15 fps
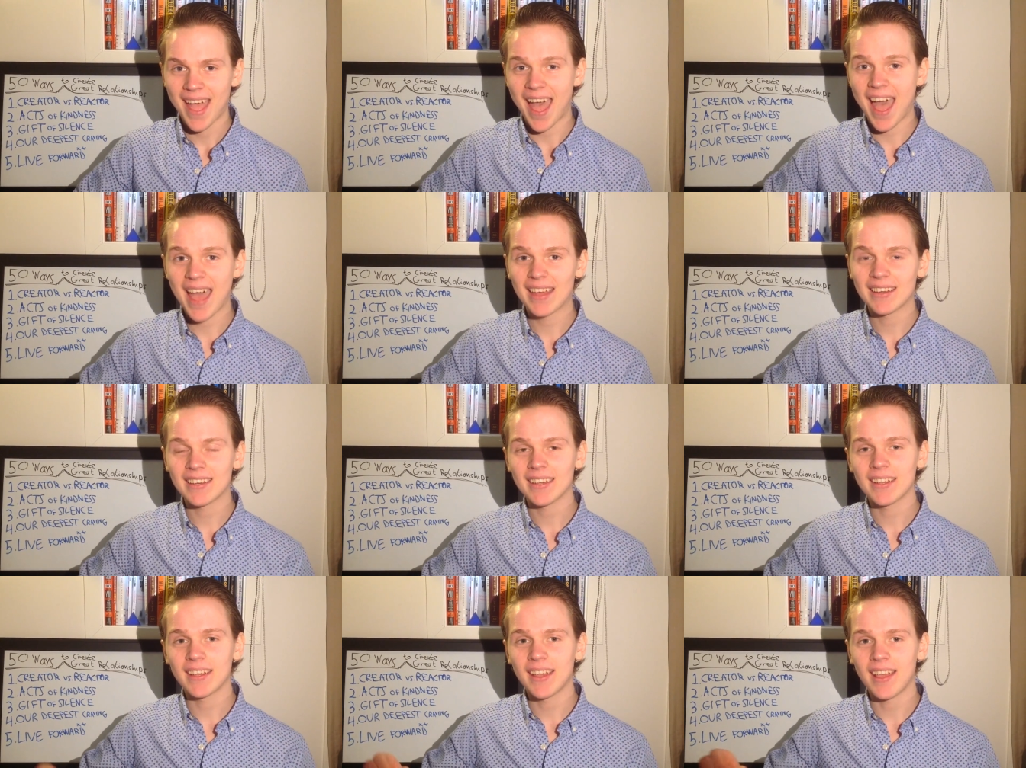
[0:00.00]
And
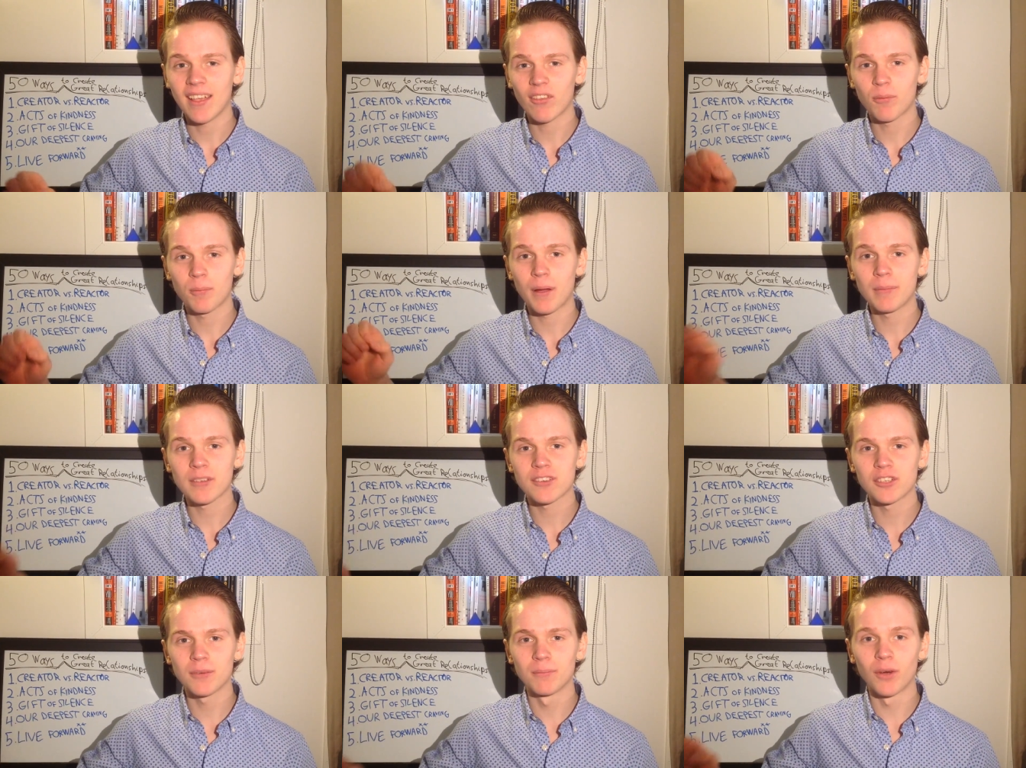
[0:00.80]
his
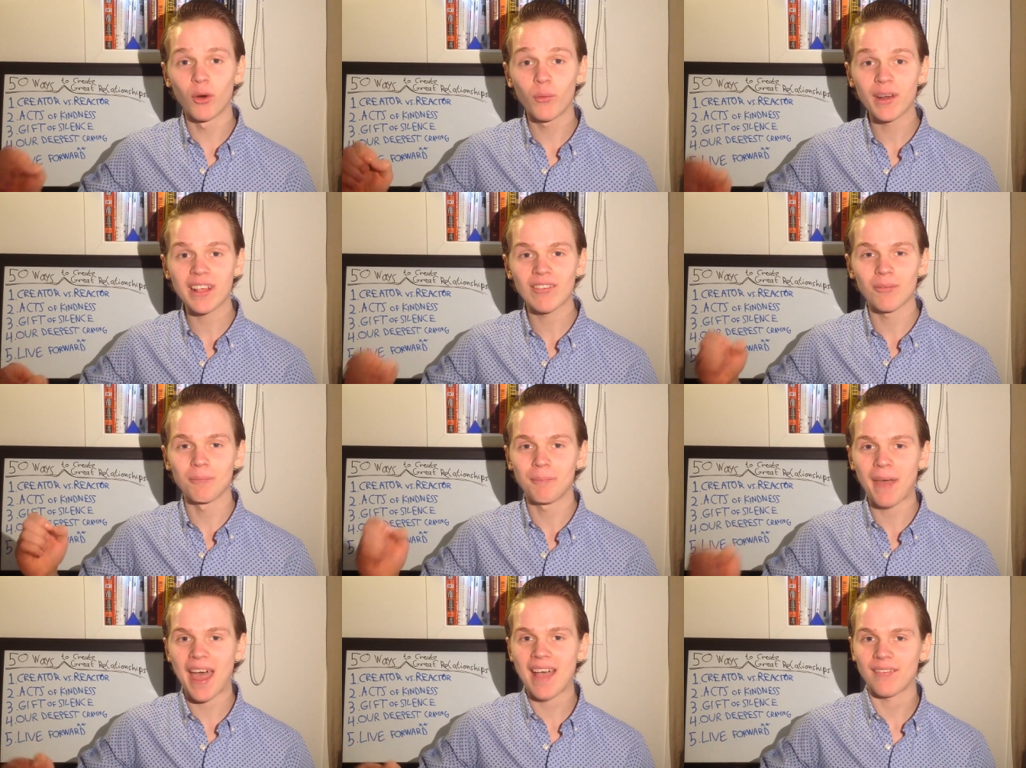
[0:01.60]
publisher Maurice
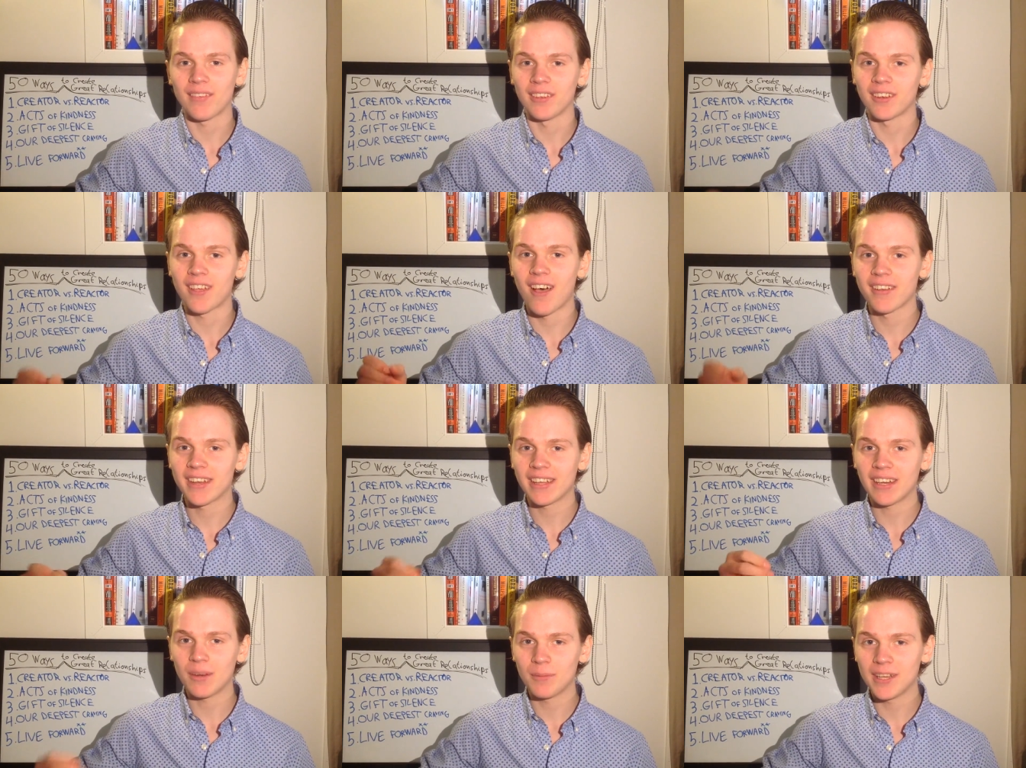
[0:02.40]
Bassett
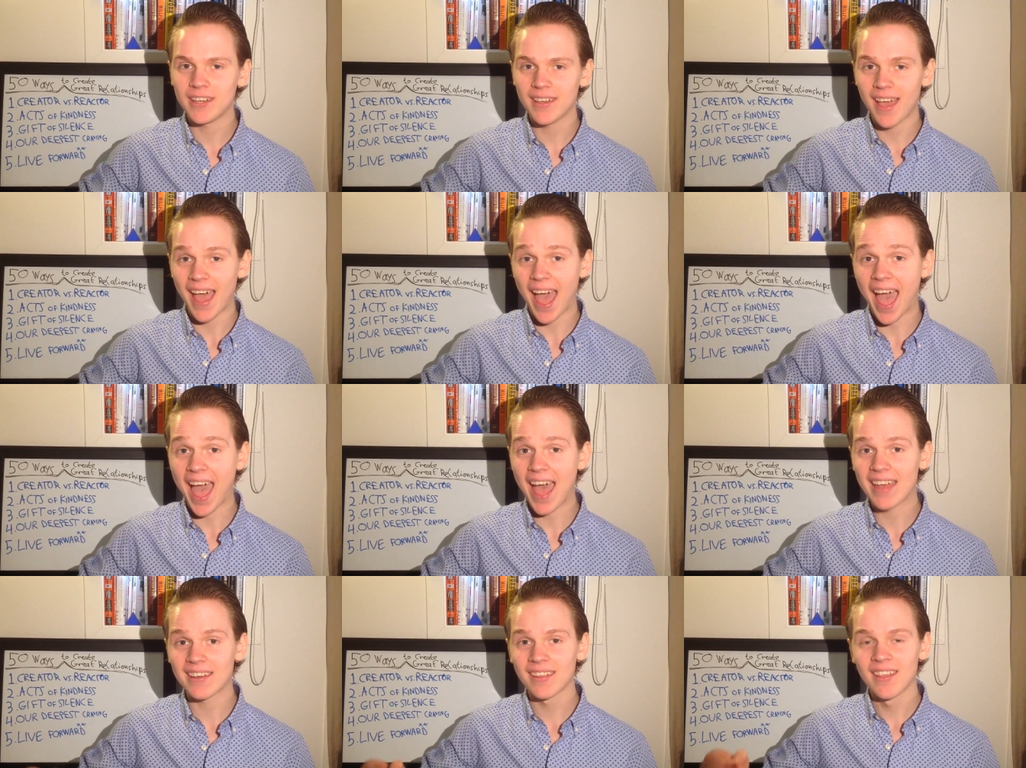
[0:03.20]
contacted me
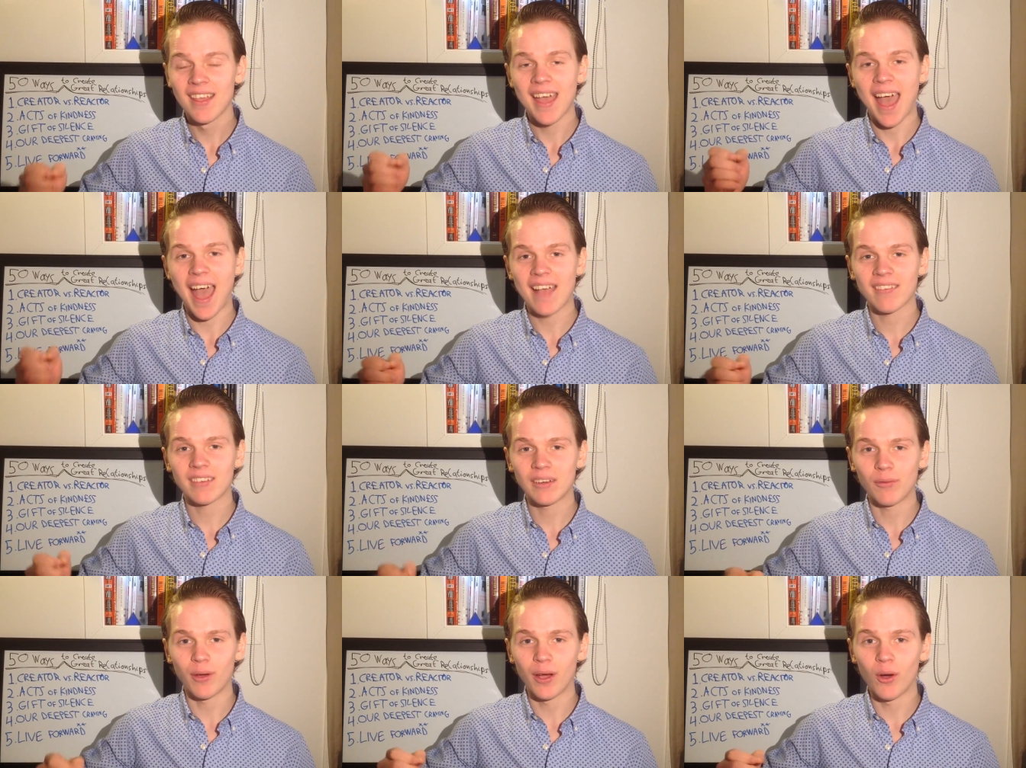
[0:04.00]
and asked
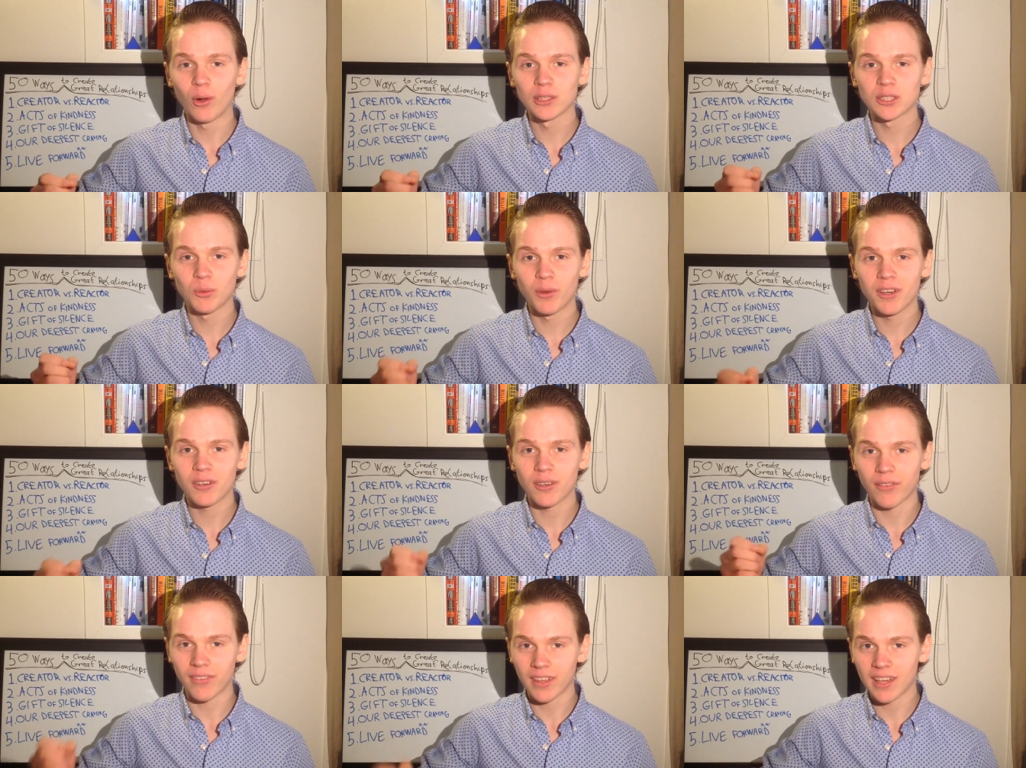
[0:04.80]
if I also wanted
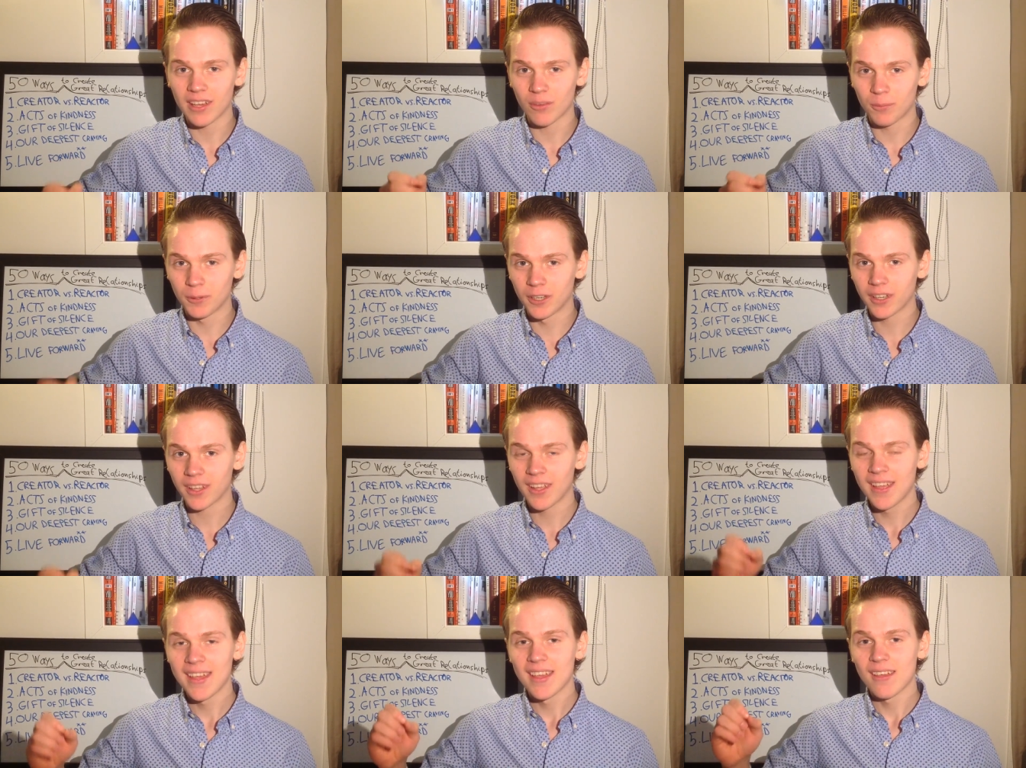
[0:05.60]
to see his
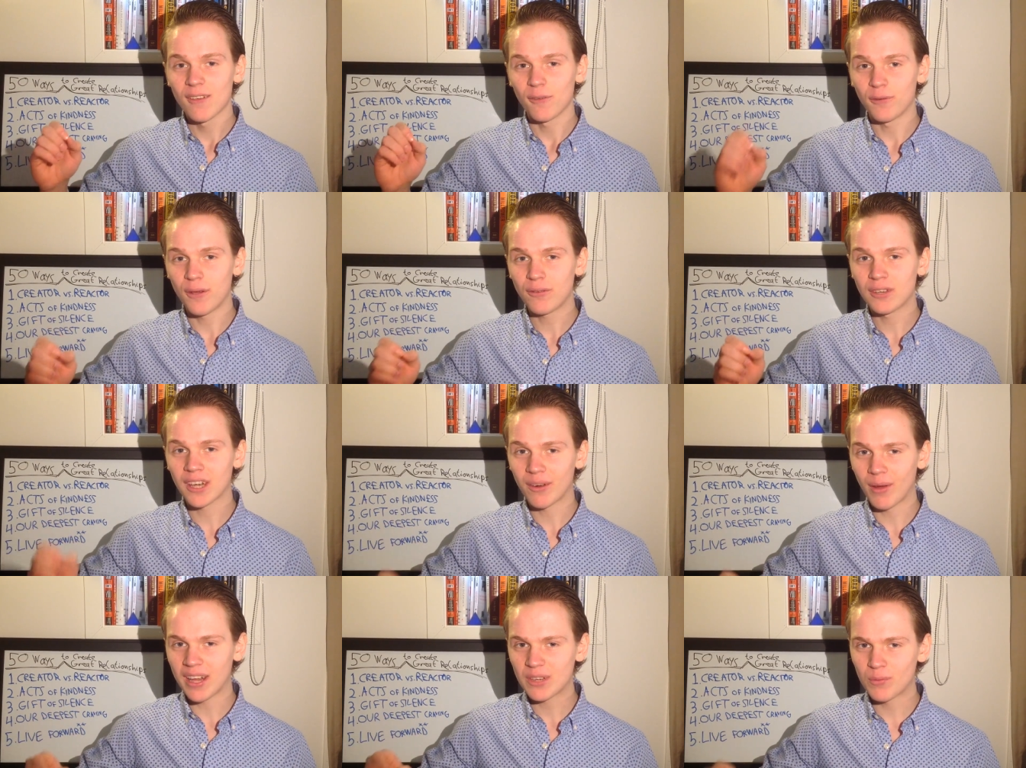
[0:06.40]
book 50
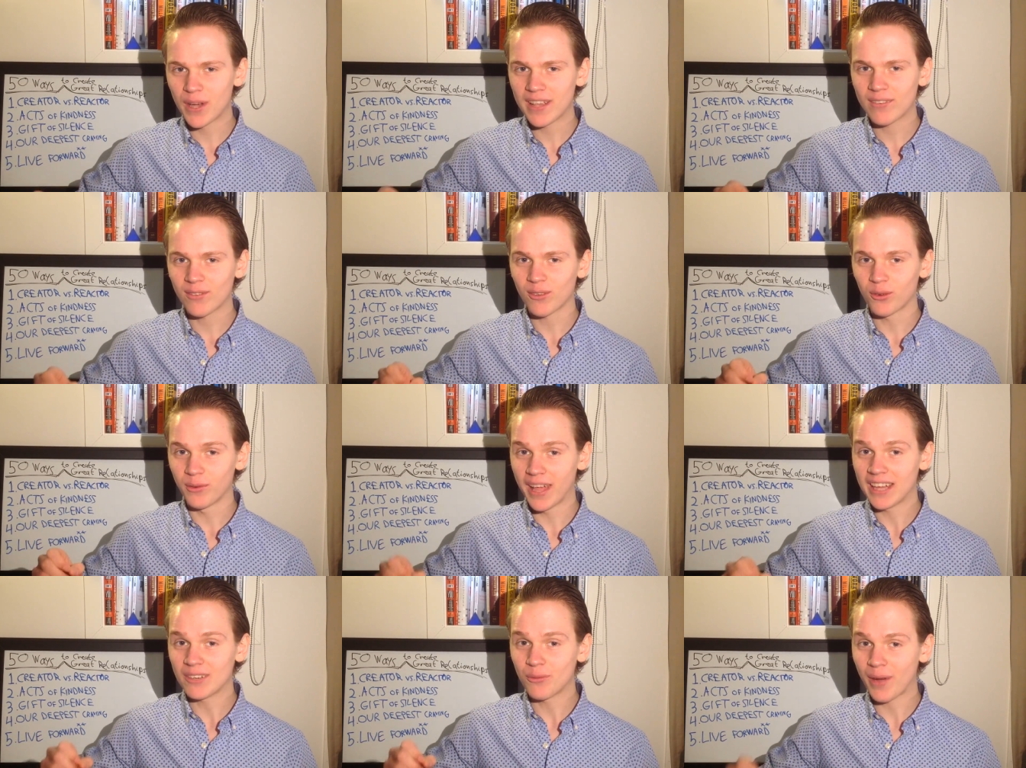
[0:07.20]
Great Ways to
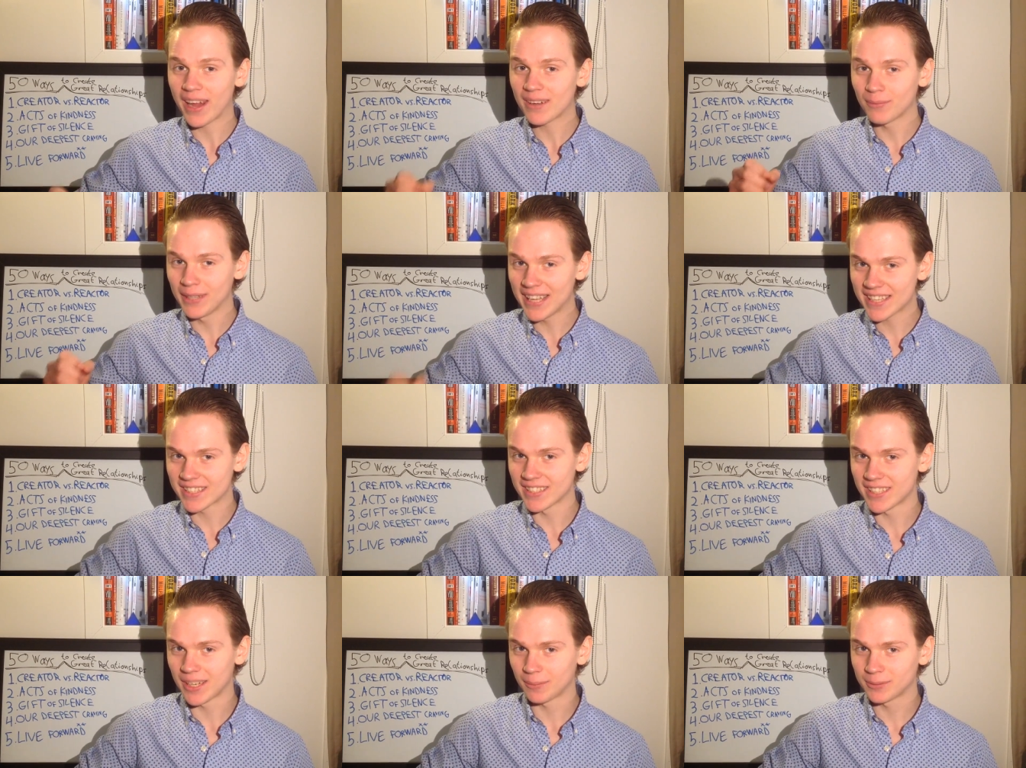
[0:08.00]
Create Great
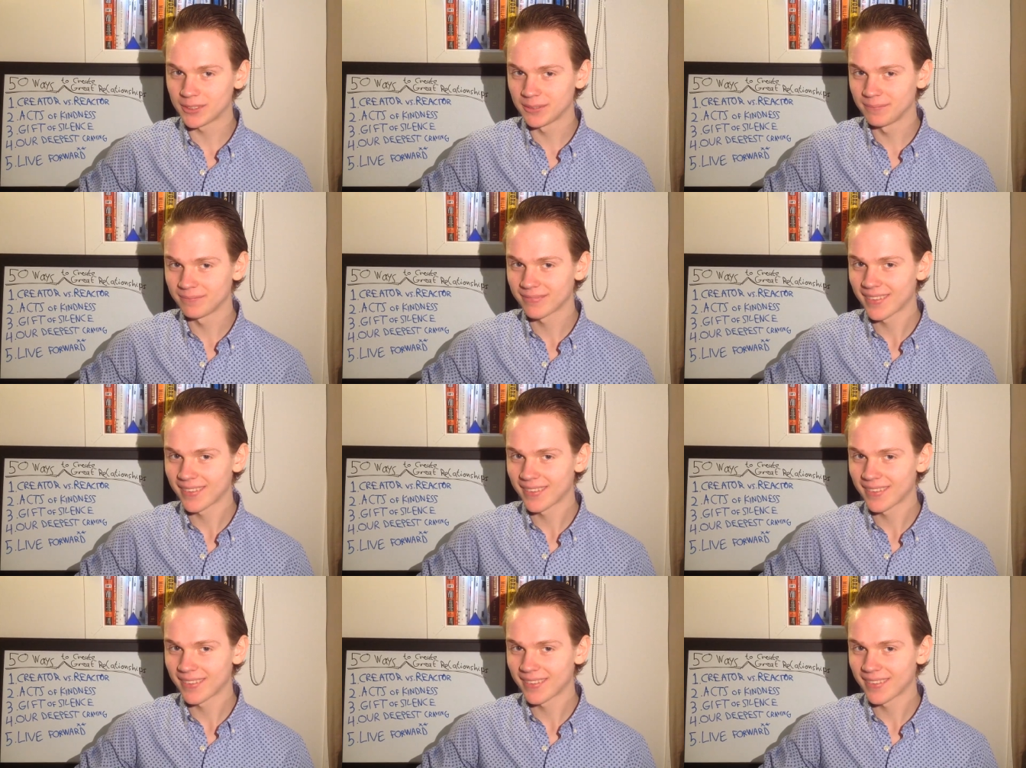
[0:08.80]
Relationships.